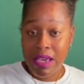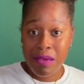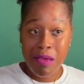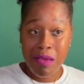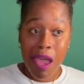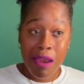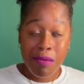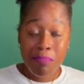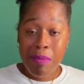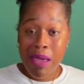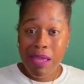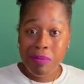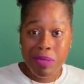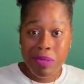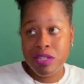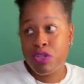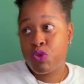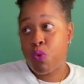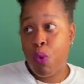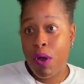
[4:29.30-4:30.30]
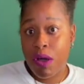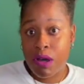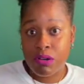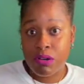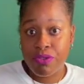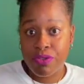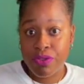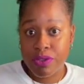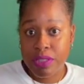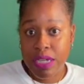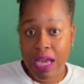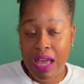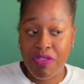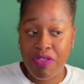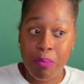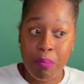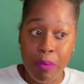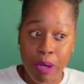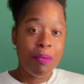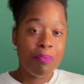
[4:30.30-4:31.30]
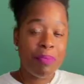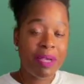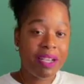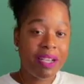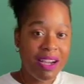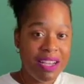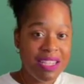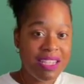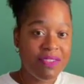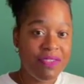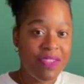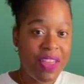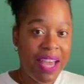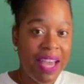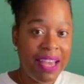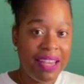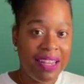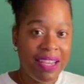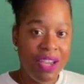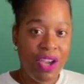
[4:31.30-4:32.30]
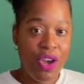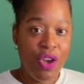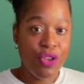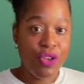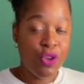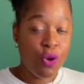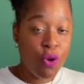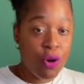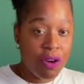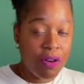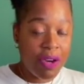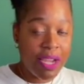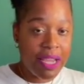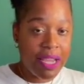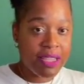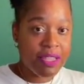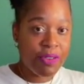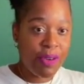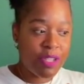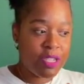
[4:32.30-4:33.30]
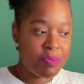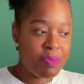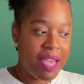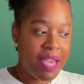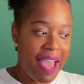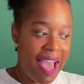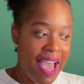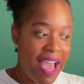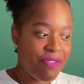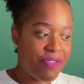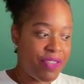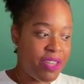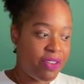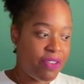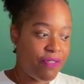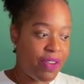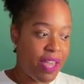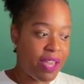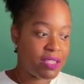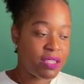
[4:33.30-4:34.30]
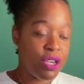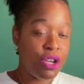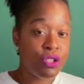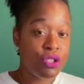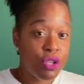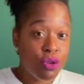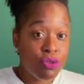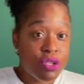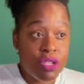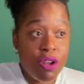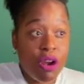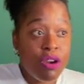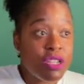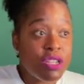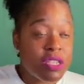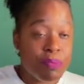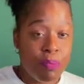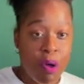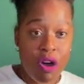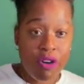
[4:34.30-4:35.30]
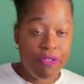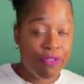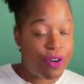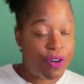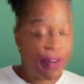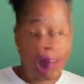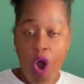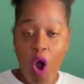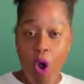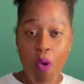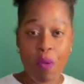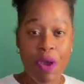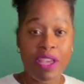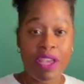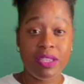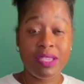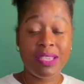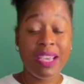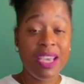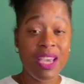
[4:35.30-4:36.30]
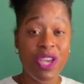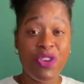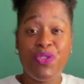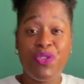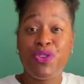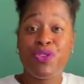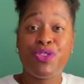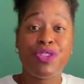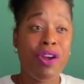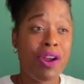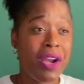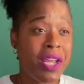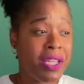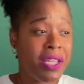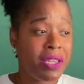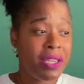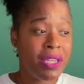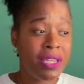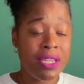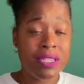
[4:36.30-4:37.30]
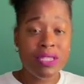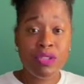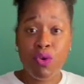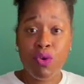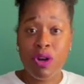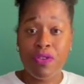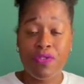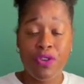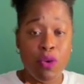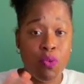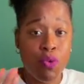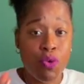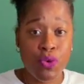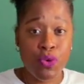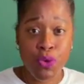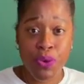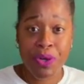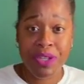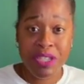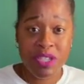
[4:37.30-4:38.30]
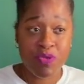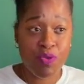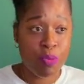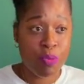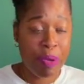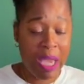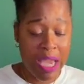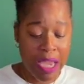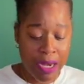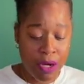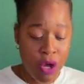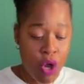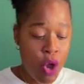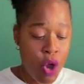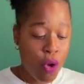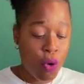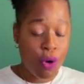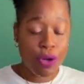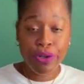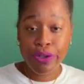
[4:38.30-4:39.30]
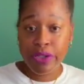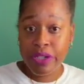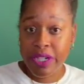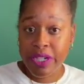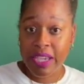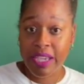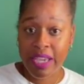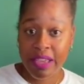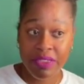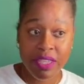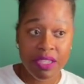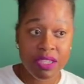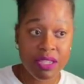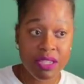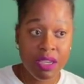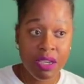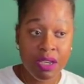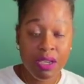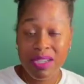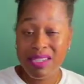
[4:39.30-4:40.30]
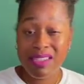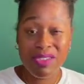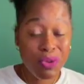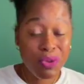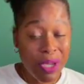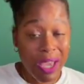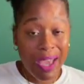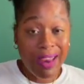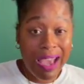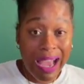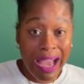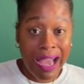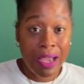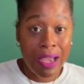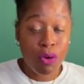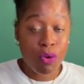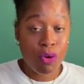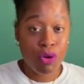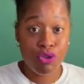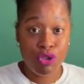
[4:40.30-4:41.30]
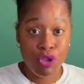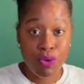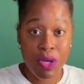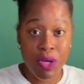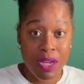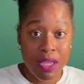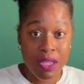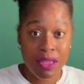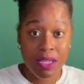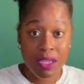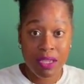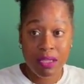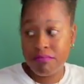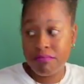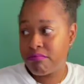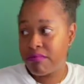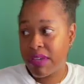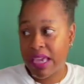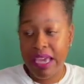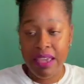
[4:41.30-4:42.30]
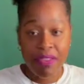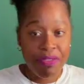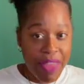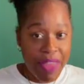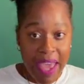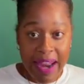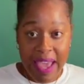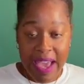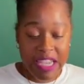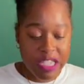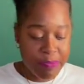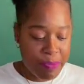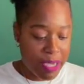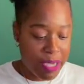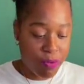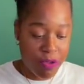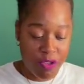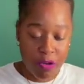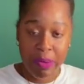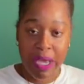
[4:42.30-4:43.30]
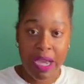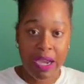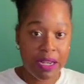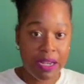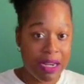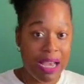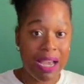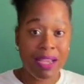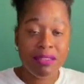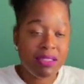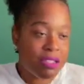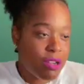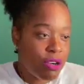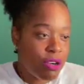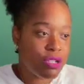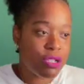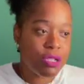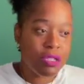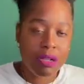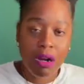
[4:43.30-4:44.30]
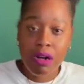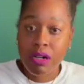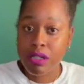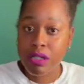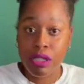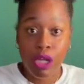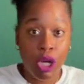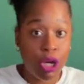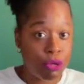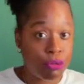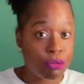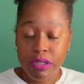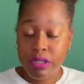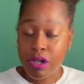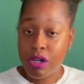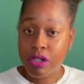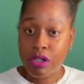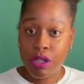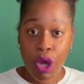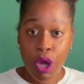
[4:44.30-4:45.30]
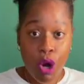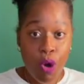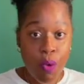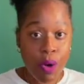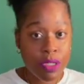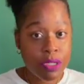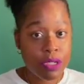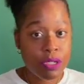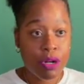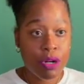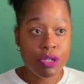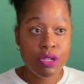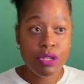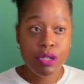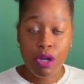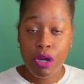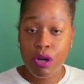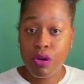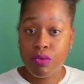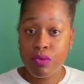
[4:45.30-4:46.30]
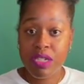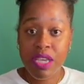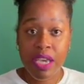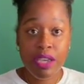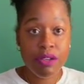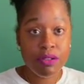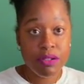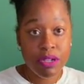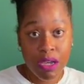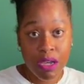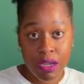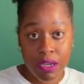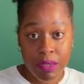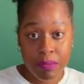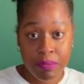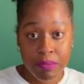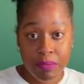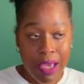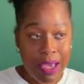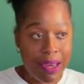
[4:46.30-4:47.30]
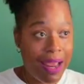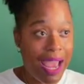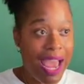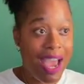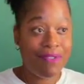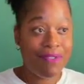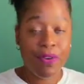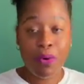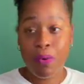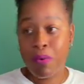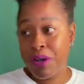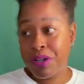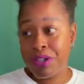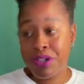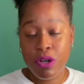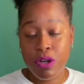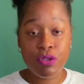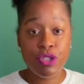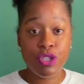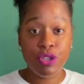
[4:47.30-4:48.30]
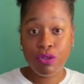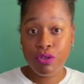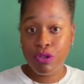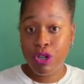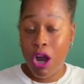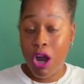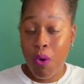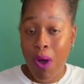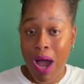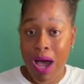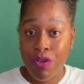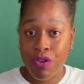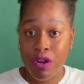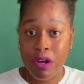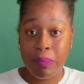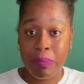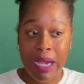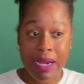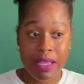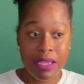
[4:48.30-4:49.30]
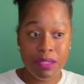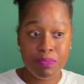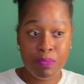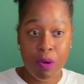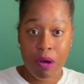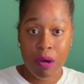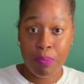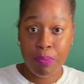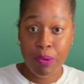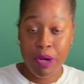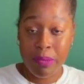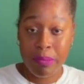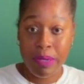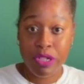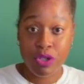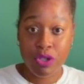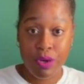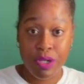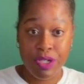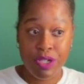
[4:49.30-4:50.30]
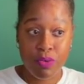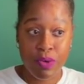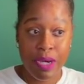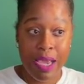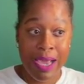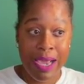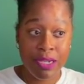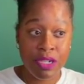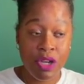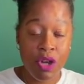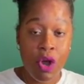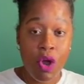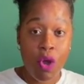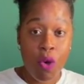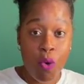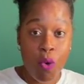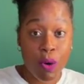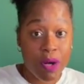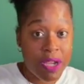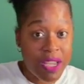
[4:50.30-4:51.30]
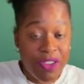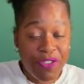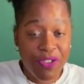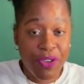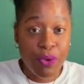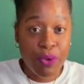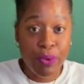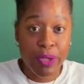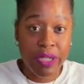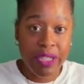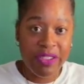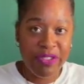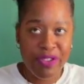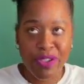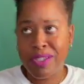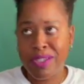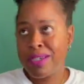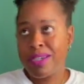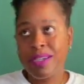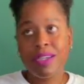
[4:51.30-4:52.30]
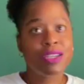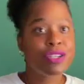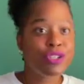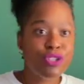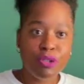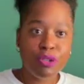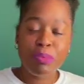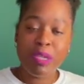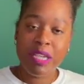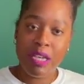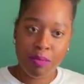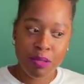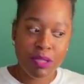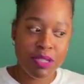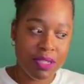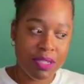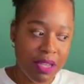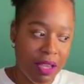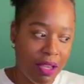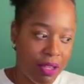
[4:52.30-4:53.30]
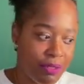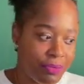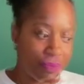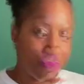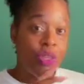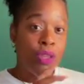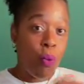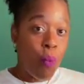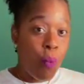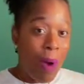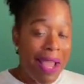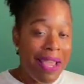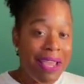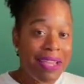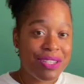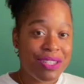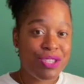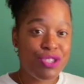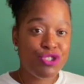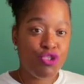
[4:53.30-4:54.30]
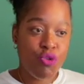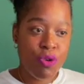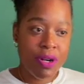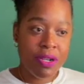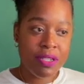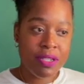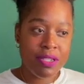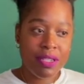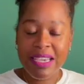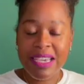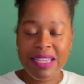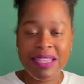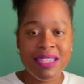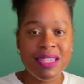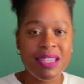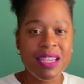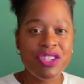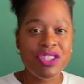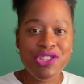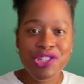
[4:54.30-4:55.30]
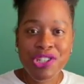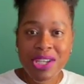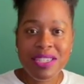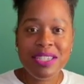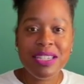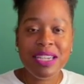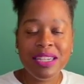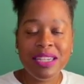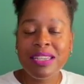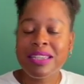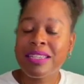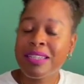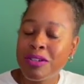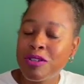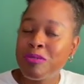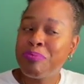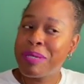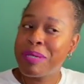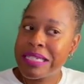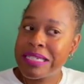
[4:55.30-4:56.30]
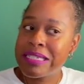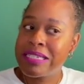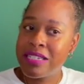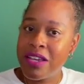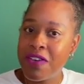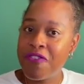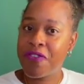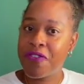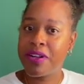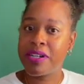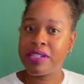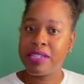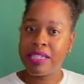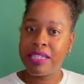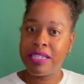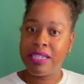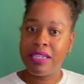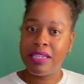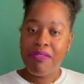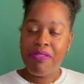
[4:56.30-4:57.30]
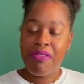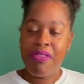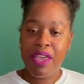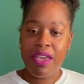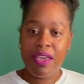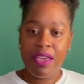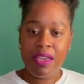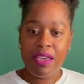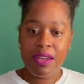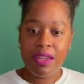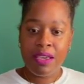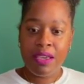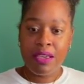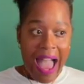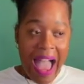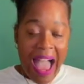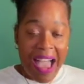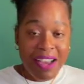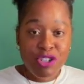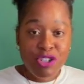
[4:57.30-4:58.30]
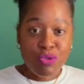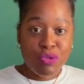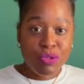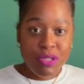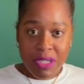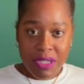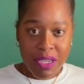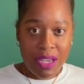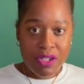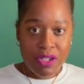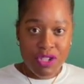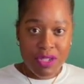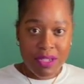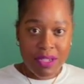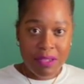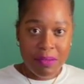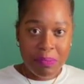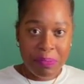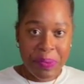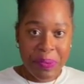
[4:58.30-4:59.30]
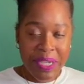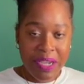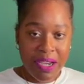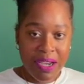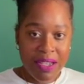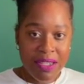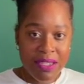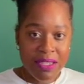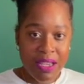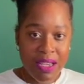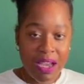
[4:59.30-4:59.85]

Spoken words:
and maybe 12 at the most. Because of that, it's going to be half the effects. So start small first. Always, if you're starting in this, or if you're doing this for pain, or you're looking at this to get high or do anything in that aspect where they're paying it hot, start low. Start low and start slow. Take your time. And after one dose, you'll know how your body is pretty much going to react, or if you're really feeling it, because you'll be able to tell. The way it's sourced is just a little bit differently than actual THC, because